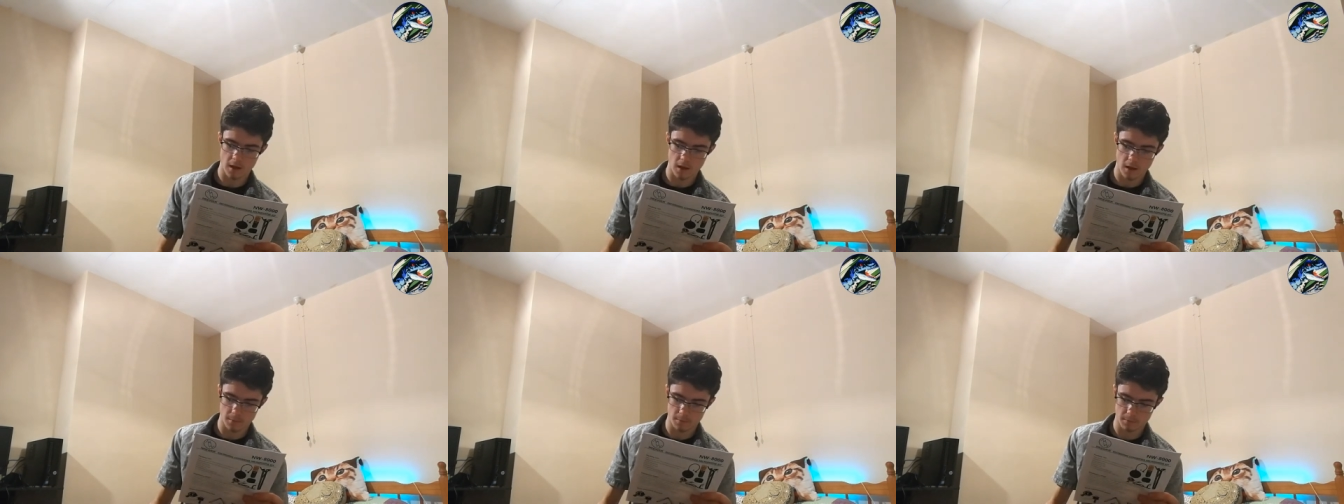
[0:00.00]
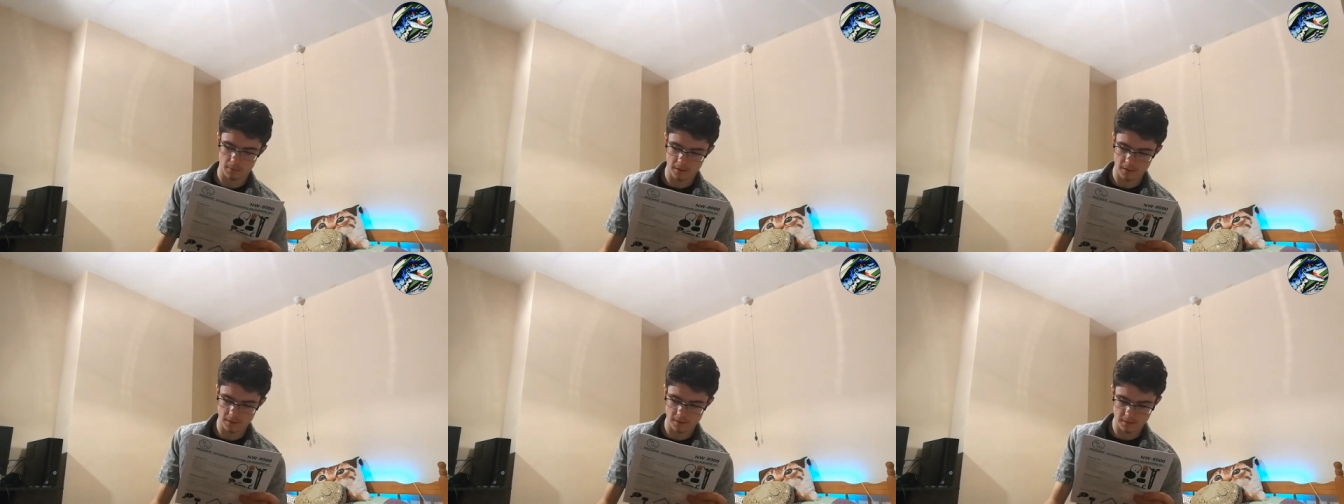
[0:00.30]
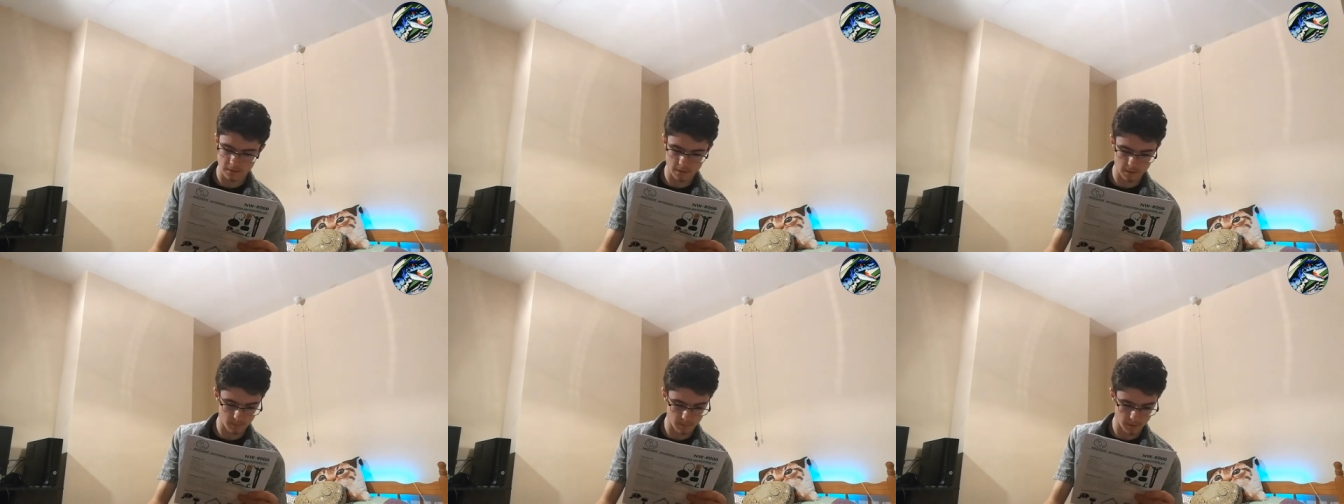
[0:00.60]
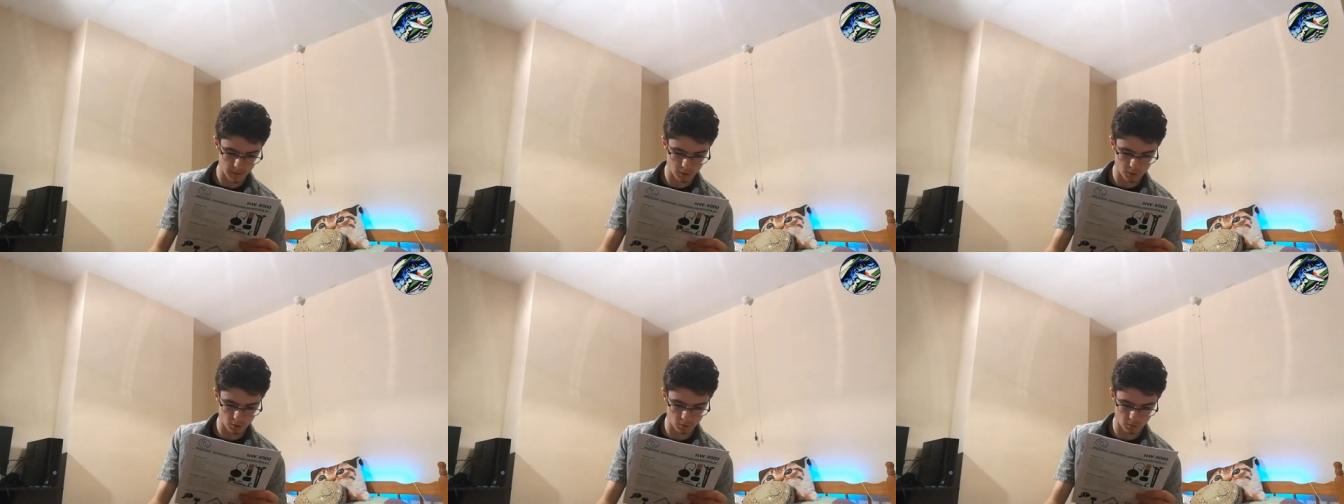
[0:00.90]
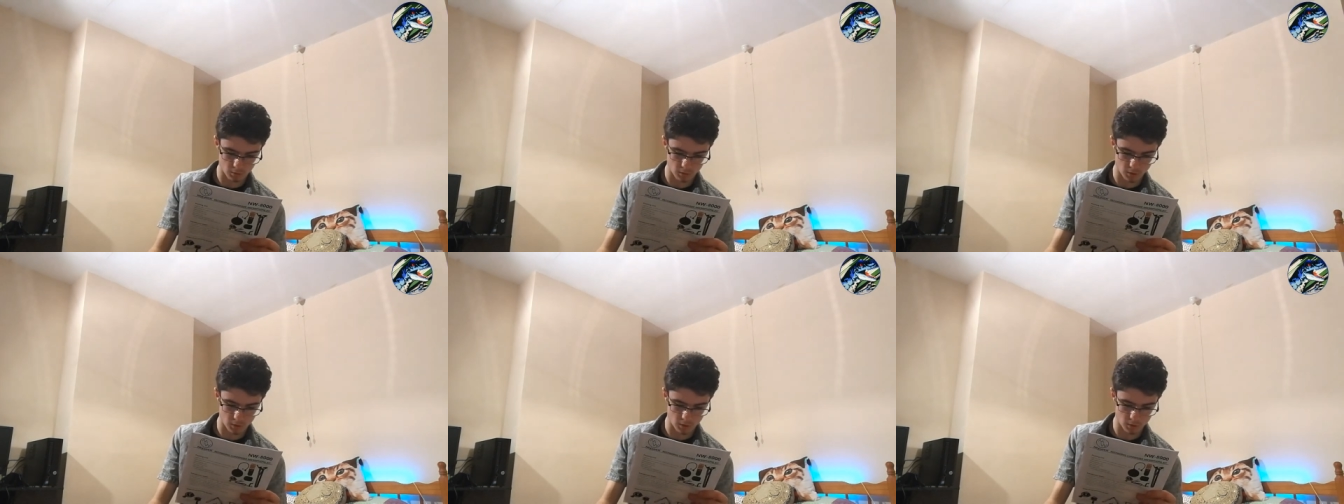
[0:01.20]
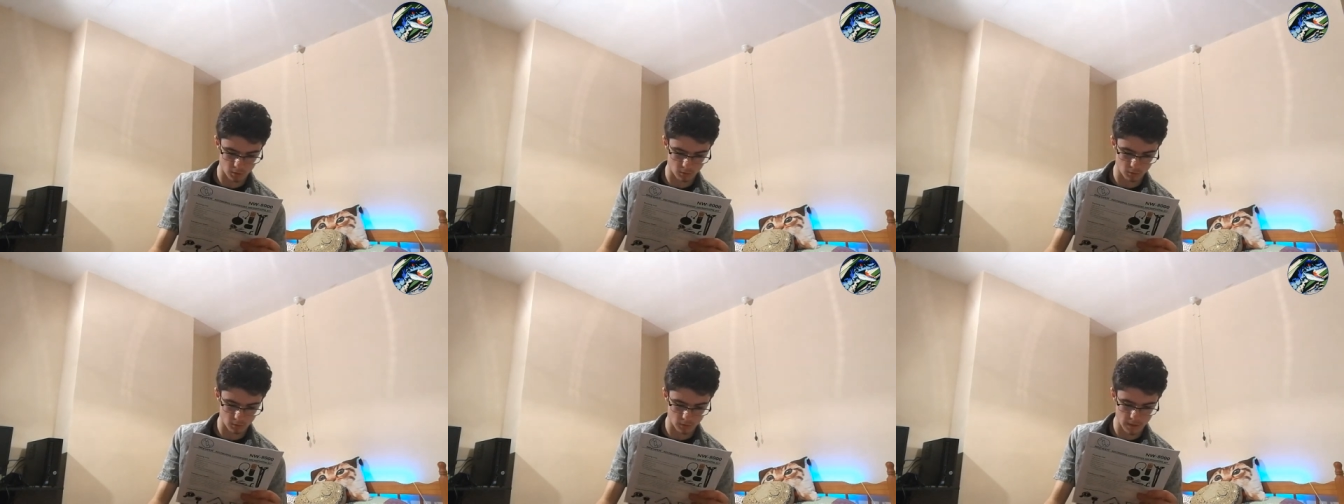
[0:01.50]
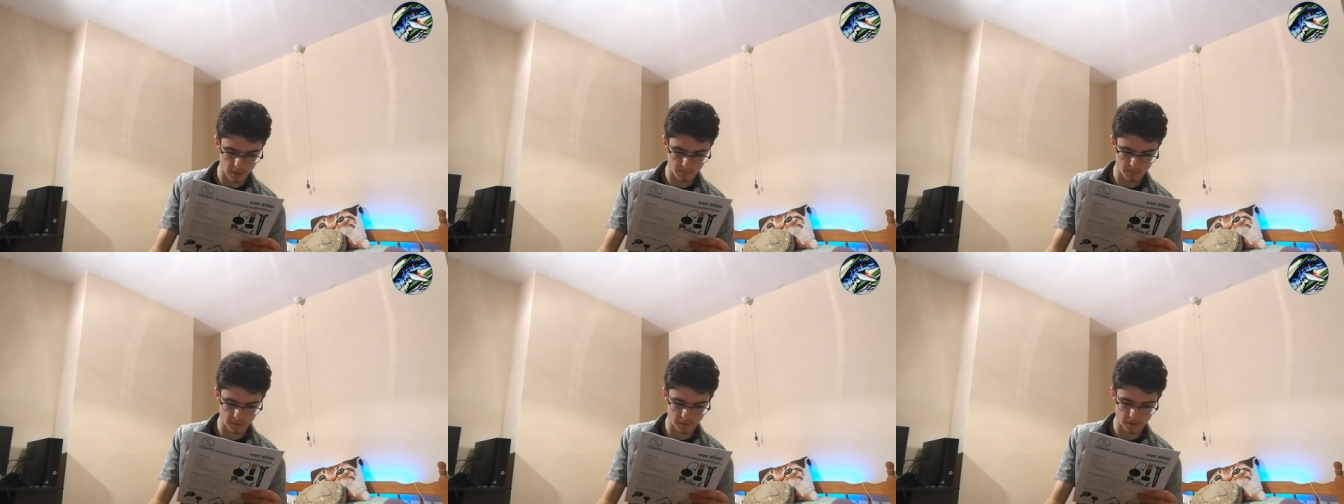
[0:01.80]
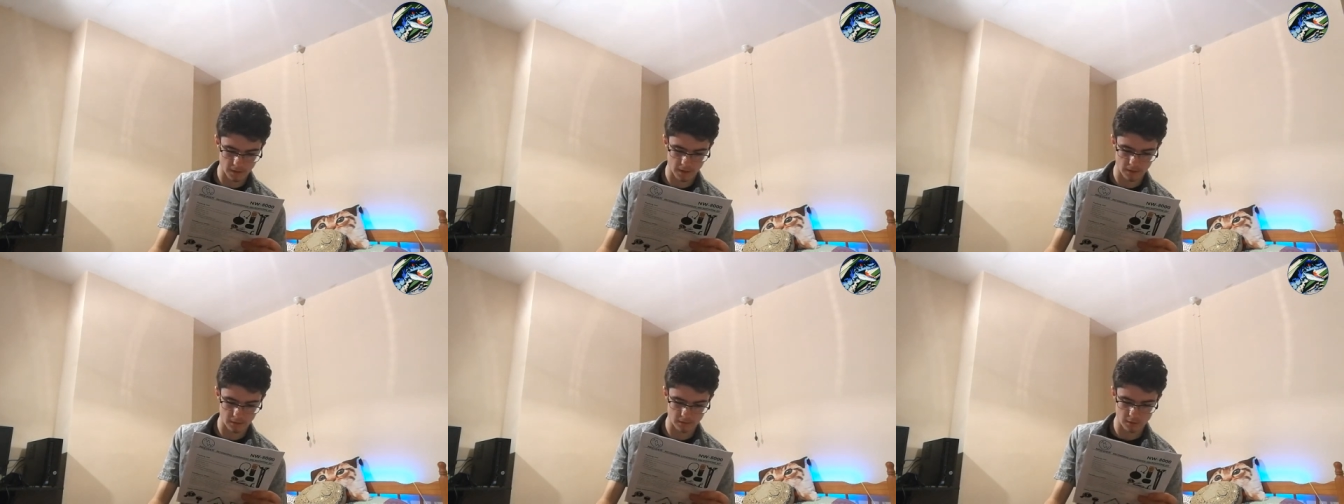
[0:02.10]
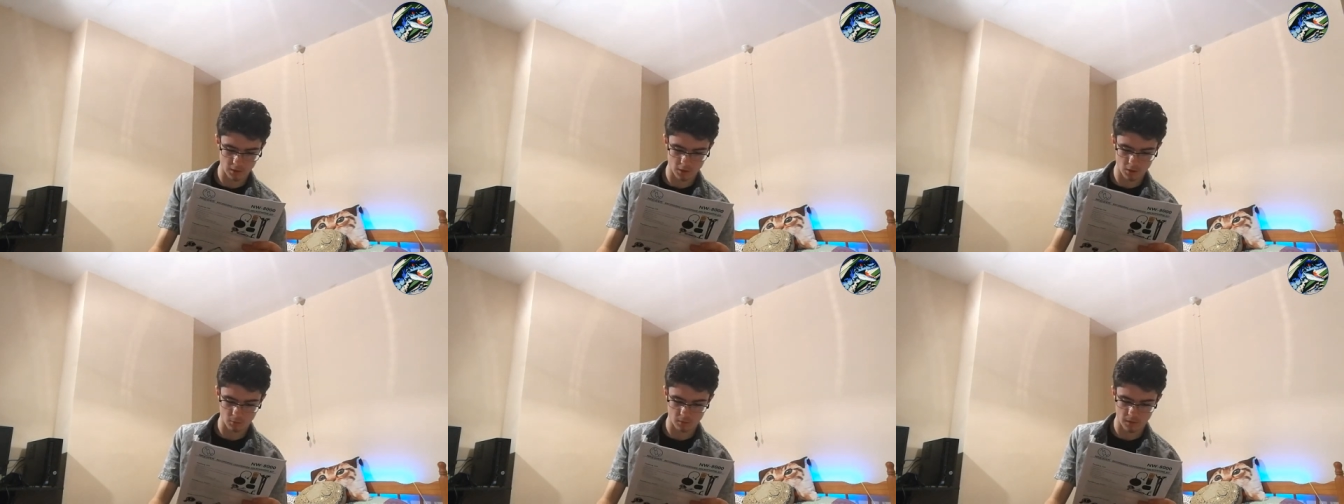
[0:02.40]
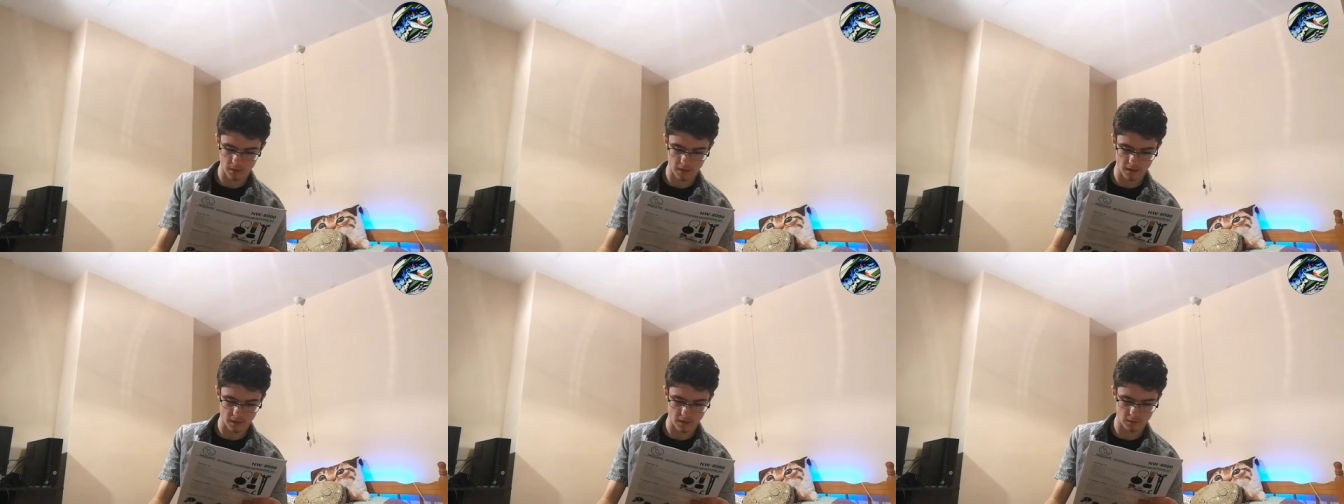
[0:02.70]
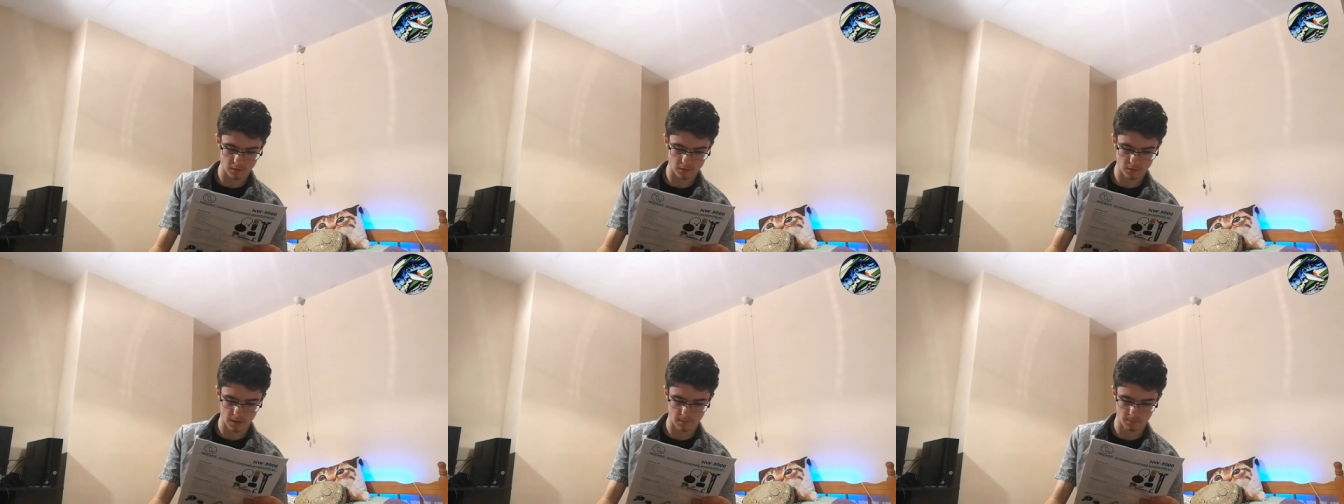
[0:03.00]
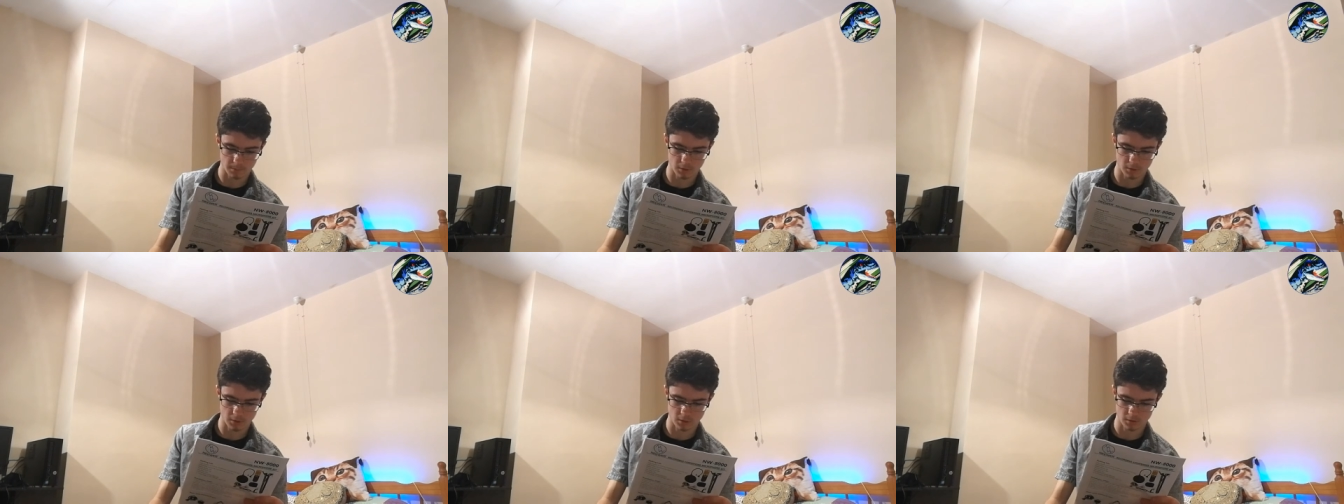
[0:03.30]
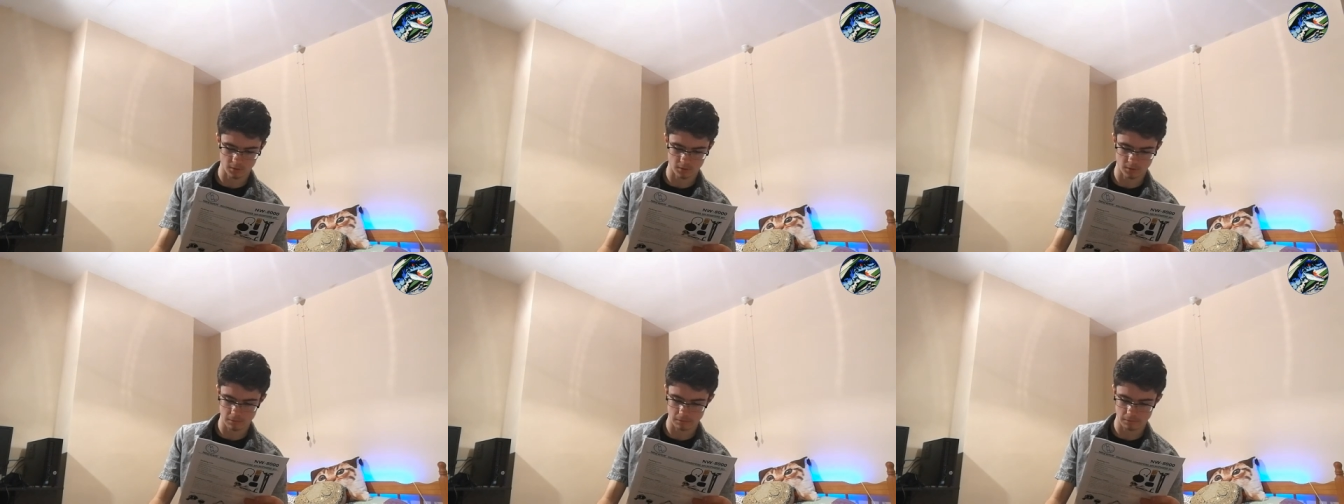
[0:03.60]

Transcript: please make sure you keep it at okay temperatures.